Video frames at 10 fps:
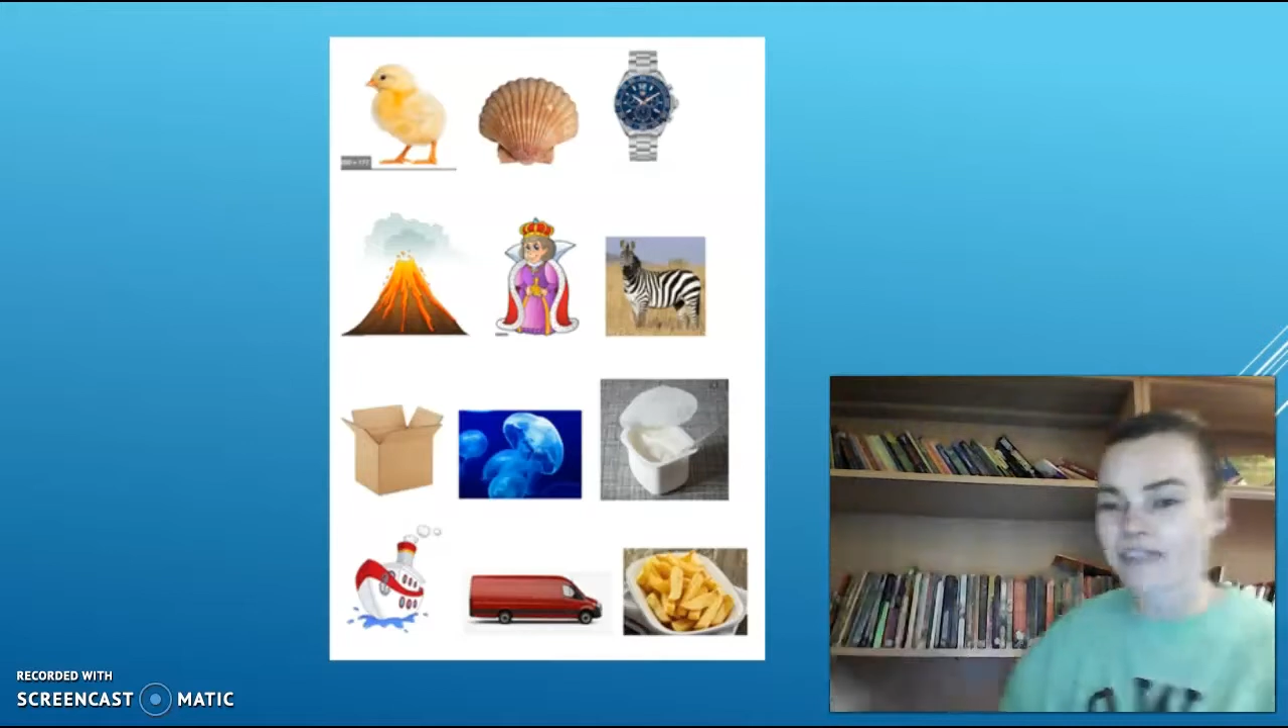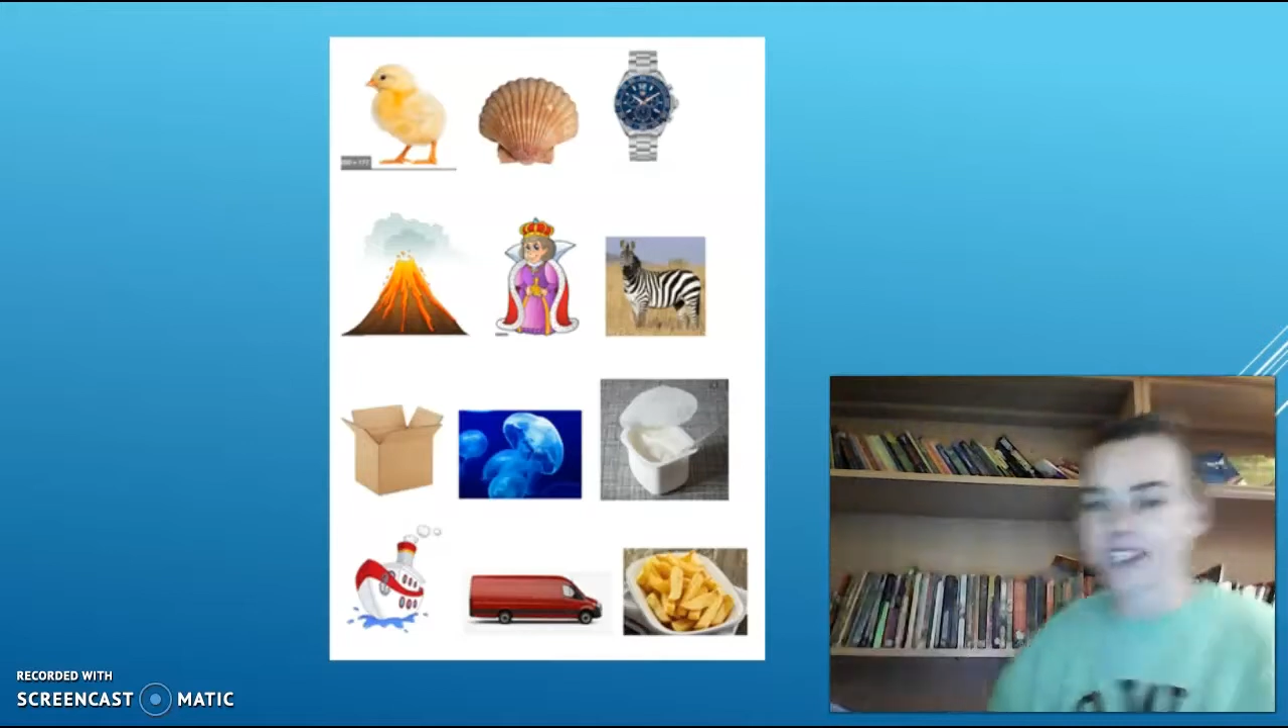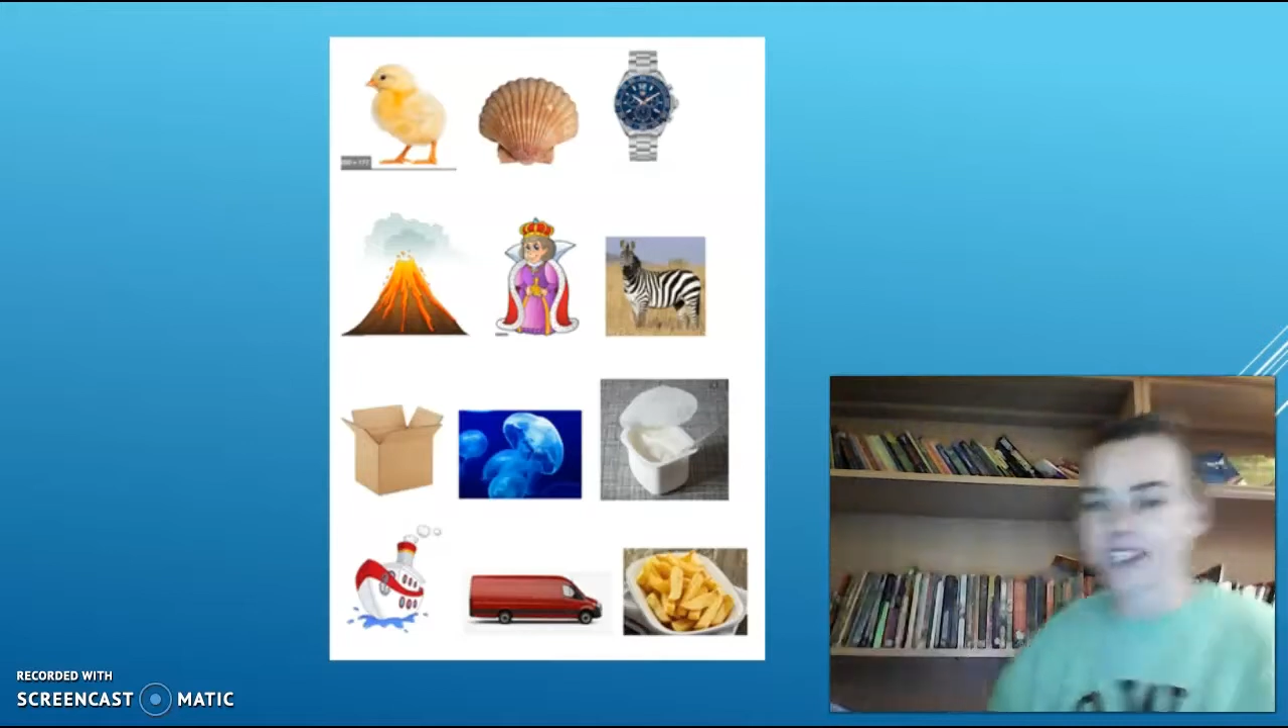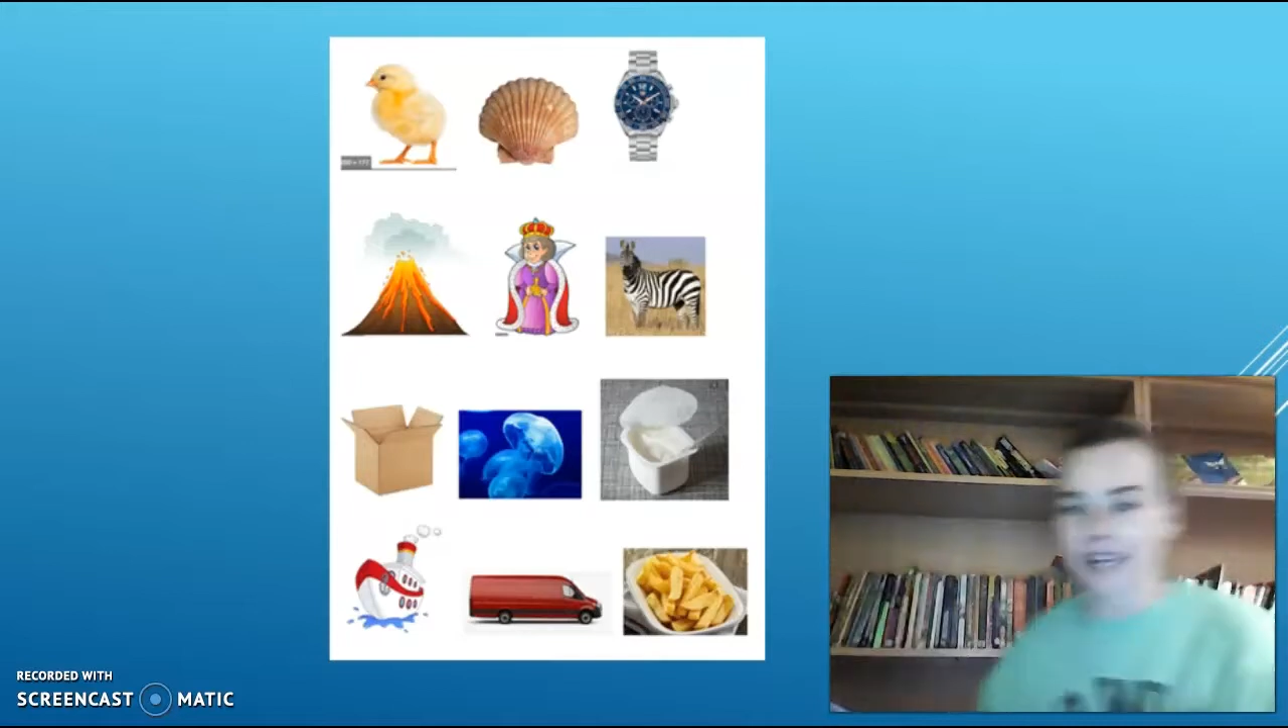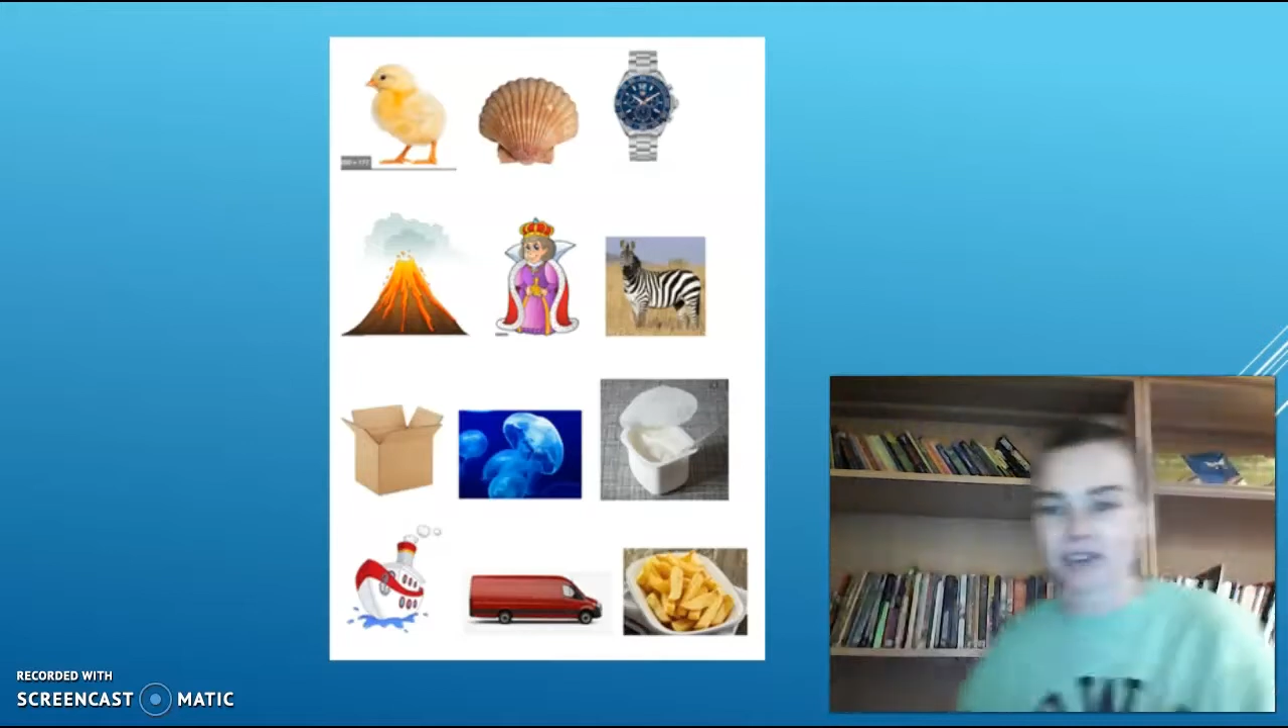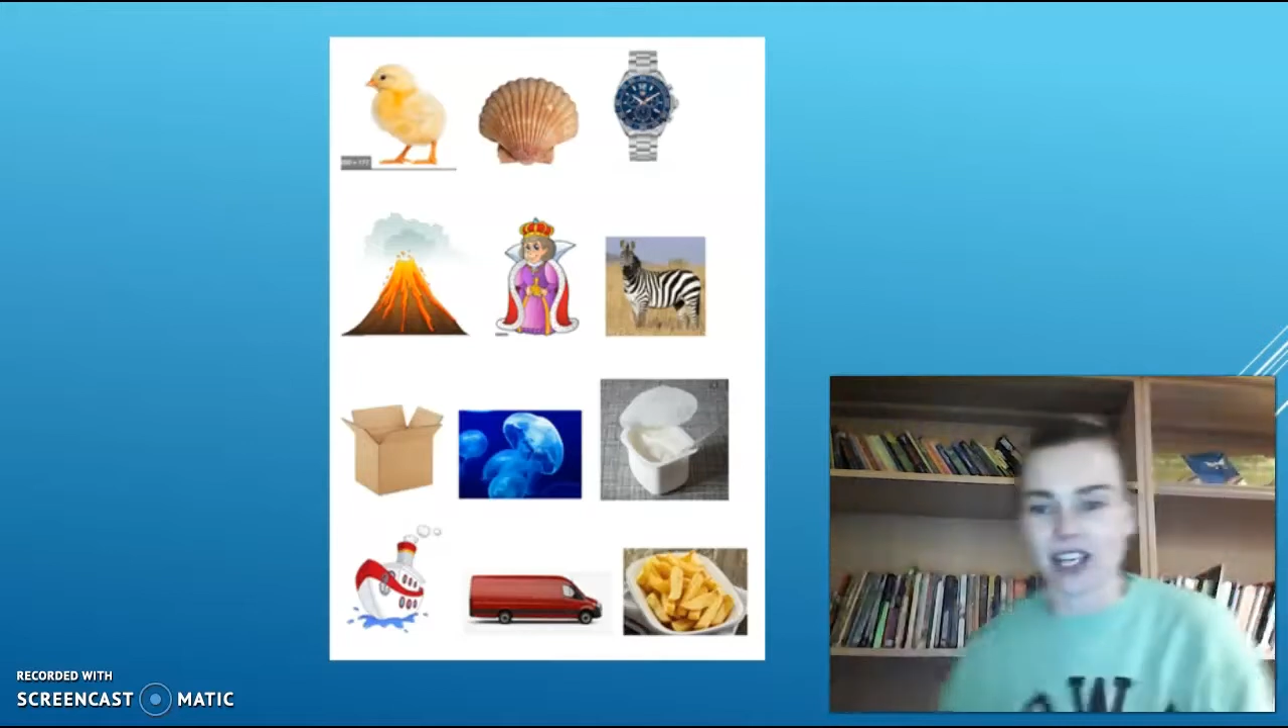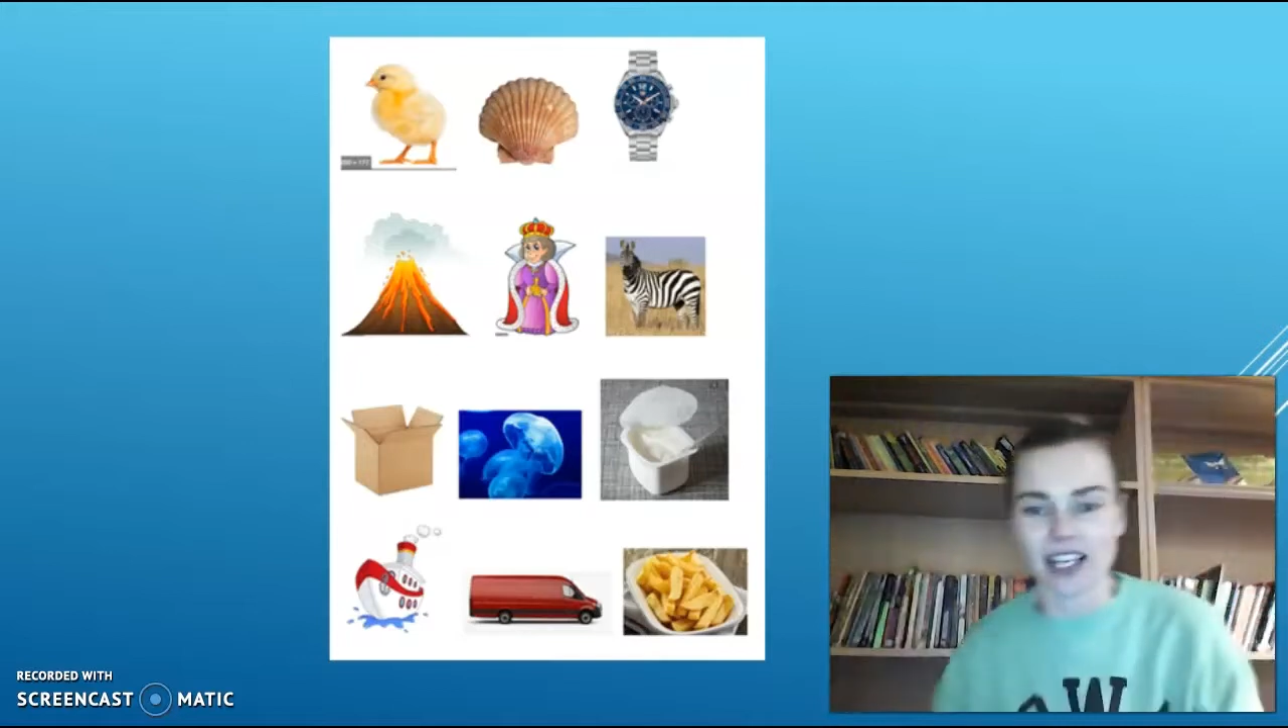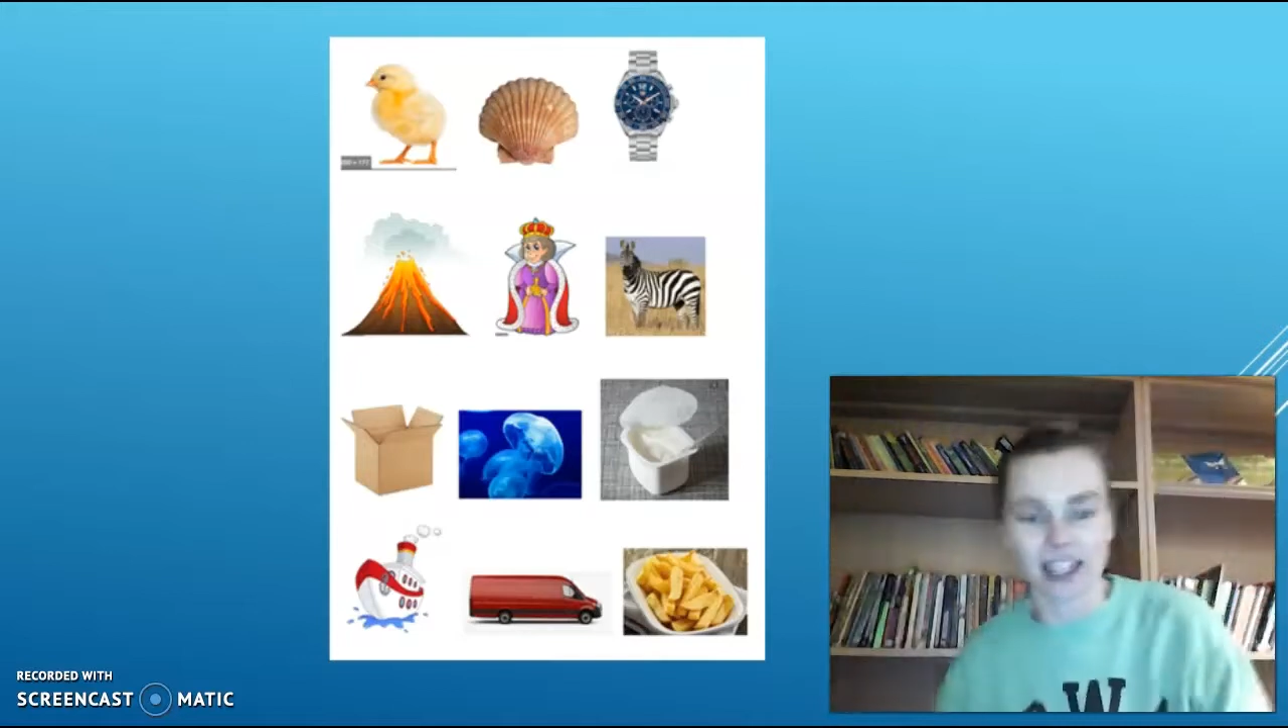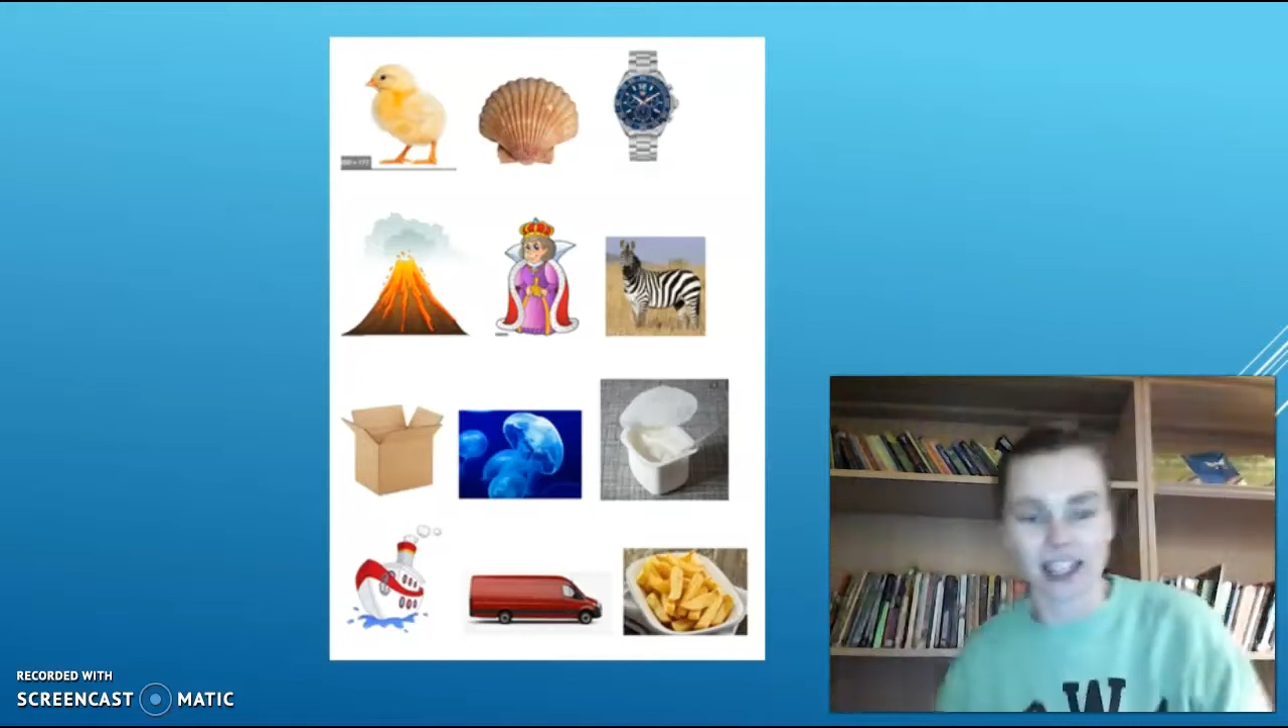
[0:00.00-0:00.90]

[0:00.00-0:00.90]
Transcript: reception.